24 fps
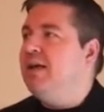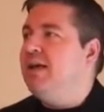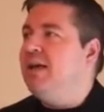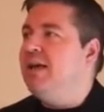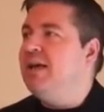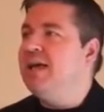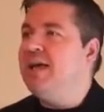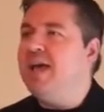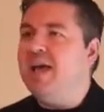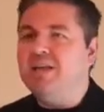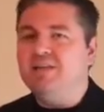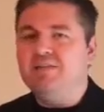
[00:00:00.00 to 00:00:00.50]

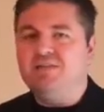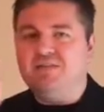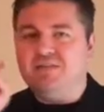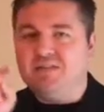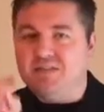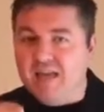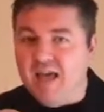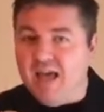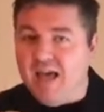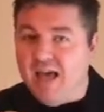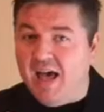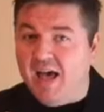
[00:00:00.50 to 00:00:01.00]
he has
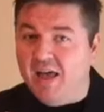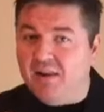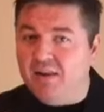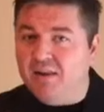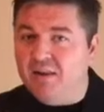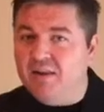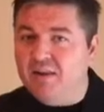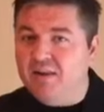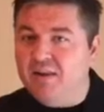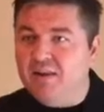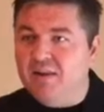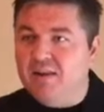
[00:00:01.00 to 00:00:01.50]
said
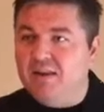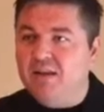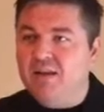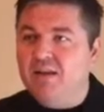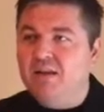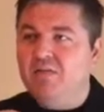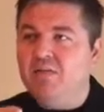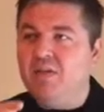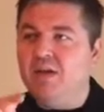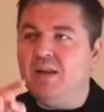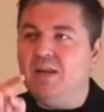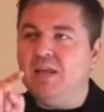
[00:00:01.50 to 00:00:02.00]

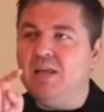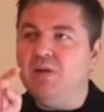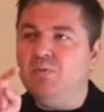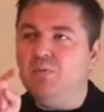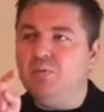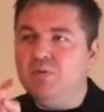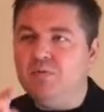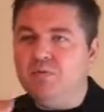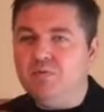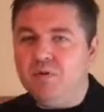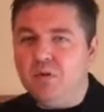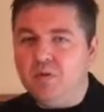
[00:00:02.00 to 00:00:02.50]
that he
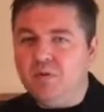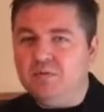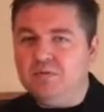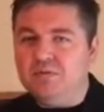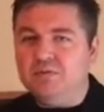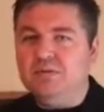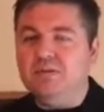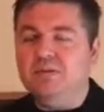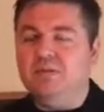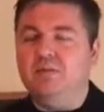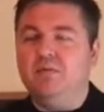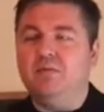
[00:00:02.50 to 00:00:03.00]
would
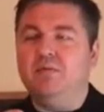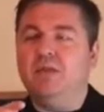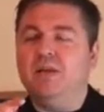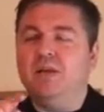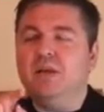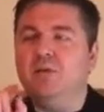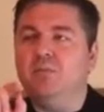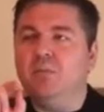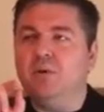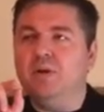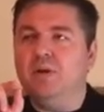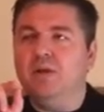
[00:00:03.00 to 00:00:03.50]
vote, or that
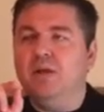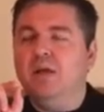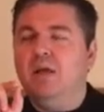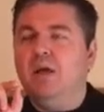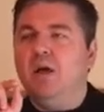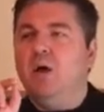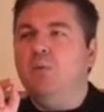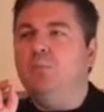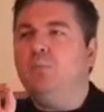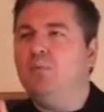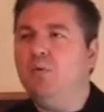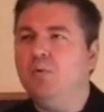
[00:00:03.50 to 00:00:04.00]
he would
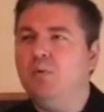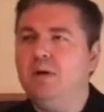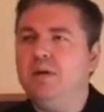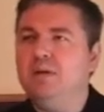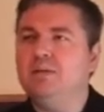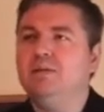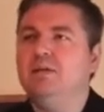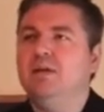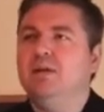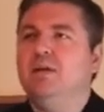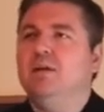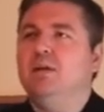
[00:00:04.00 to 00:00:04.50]

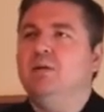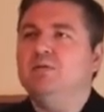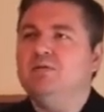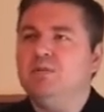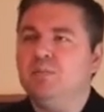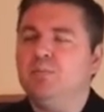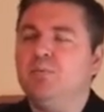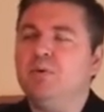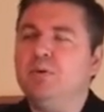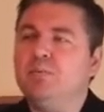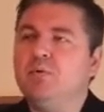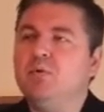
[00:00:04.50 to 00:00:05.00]
appoint
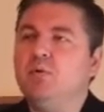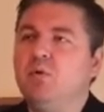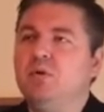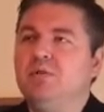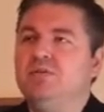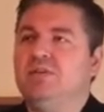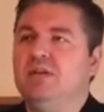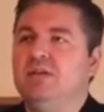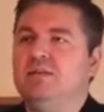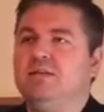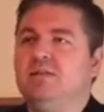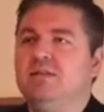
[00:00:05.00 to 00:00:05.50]
Supreme
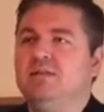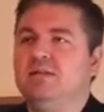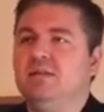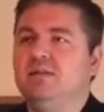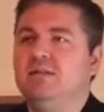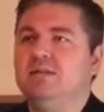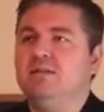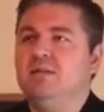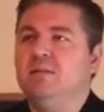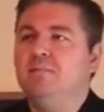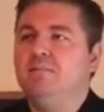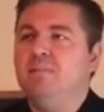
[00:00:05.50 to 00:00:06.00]
Court
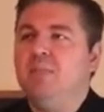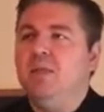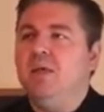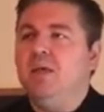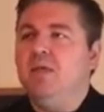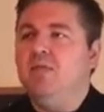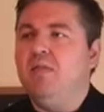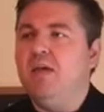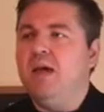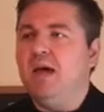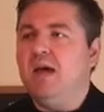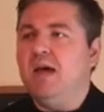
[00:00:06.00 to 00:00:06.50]
justices
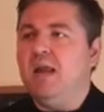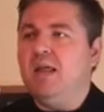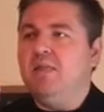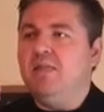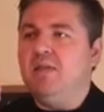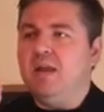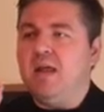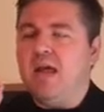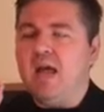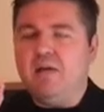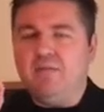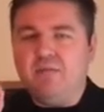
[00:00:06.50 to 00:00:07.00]
that
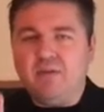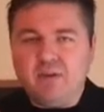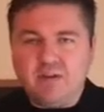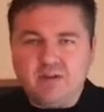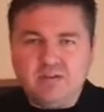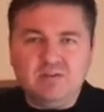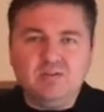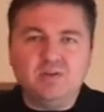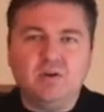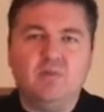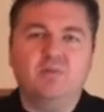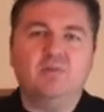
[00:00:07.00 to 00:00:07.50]
have a
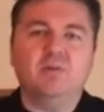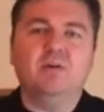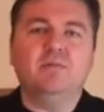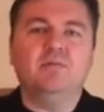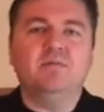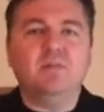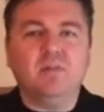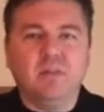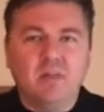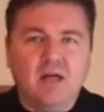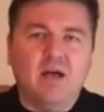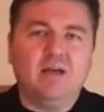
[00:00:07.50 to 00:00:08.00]
conservative
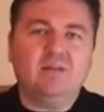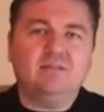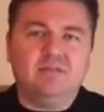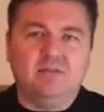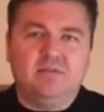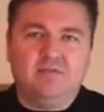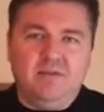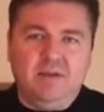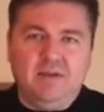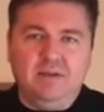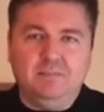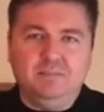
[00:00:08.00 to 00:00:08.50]

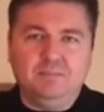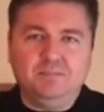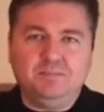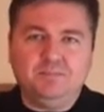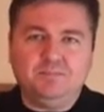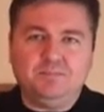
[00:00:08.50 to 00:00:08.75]
philosophy.